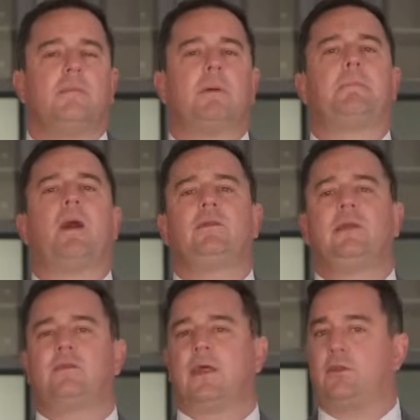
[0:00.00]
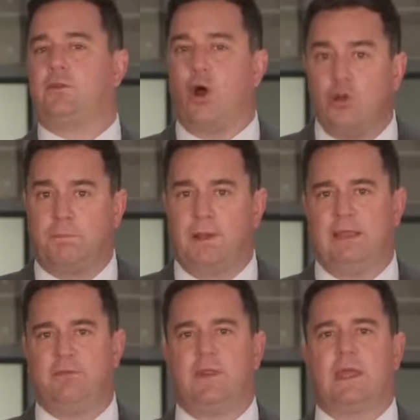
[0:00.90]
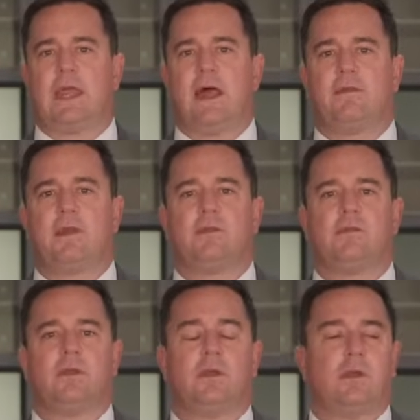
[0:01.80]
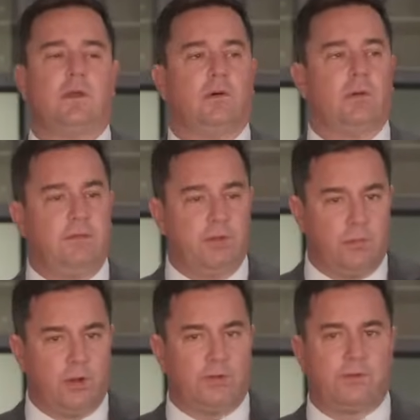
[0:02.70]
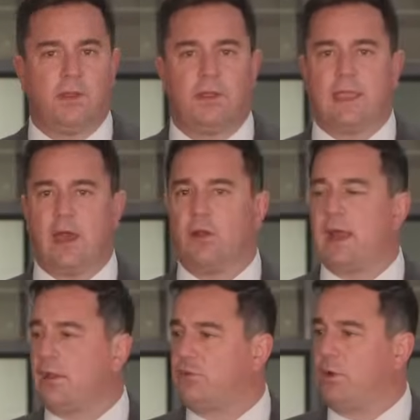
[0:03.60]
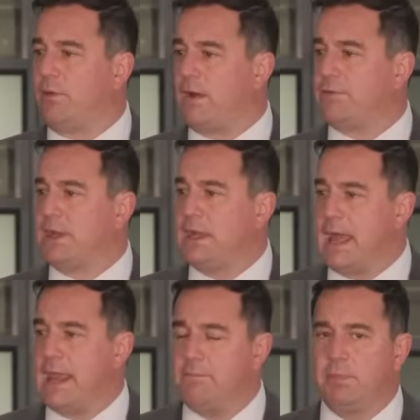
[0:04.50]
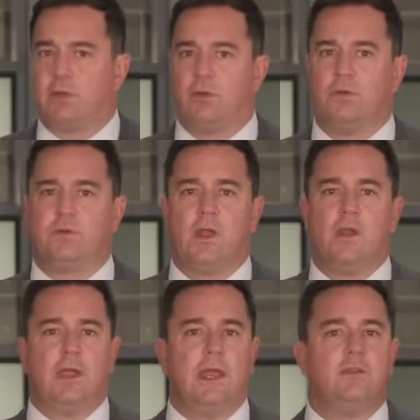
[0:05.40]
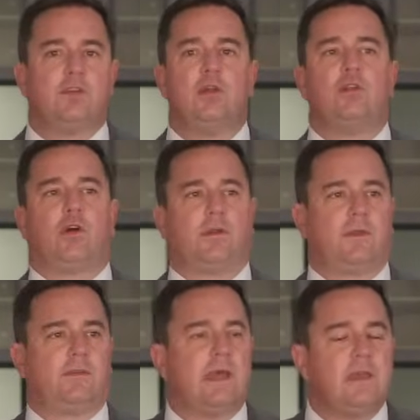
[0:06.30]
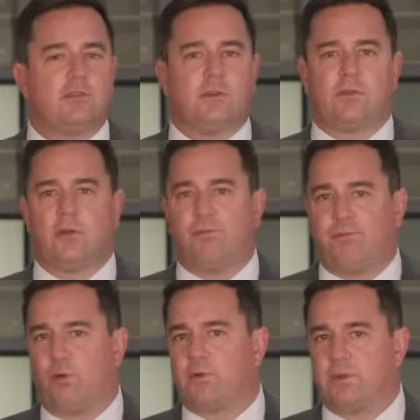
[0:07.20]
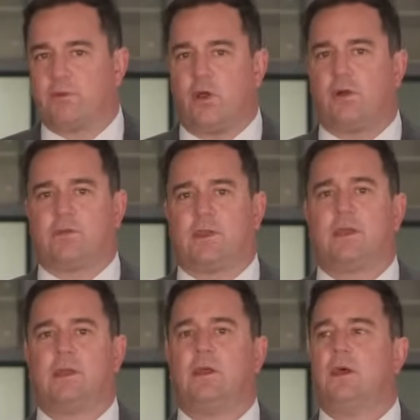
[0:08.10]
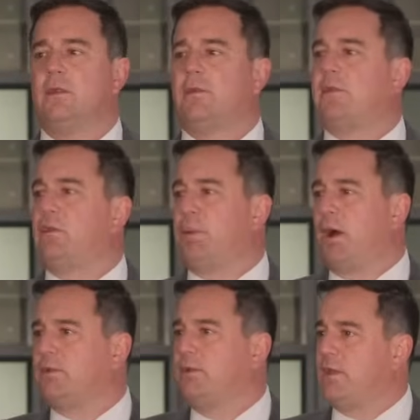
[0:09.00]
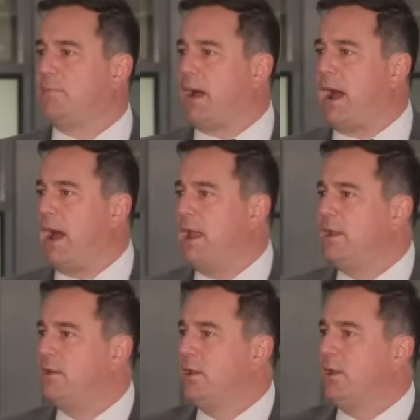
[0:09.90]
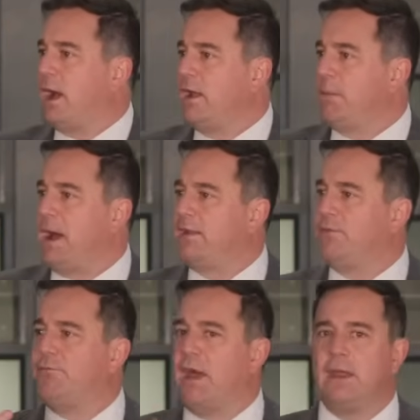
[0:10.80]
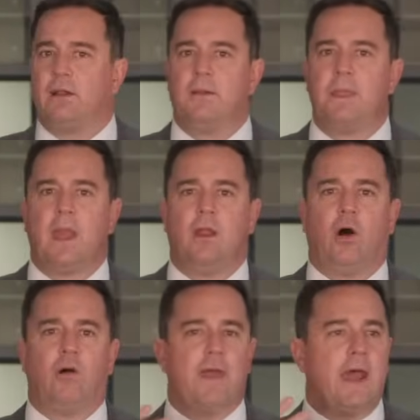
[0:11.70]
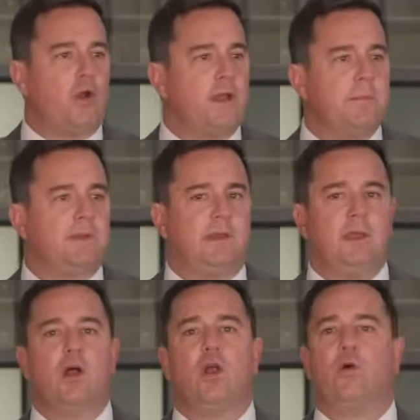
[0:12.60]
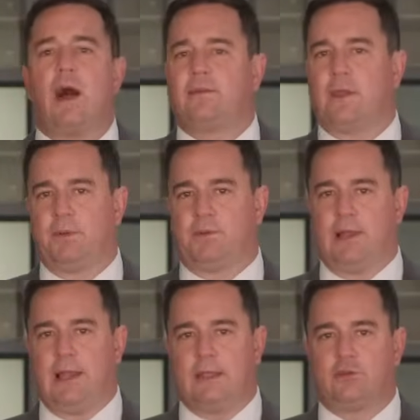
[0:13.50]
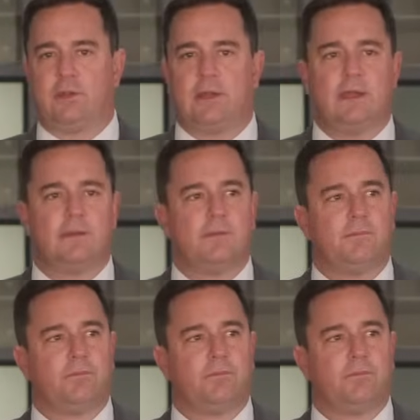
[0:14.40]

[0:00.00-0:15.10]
But parties that don't believe in their candidates, or even worse, cannot actually arrive at a name because internal contestation is so fraught and toxic that these parties then hide behind a veil of anonymity right up until election date.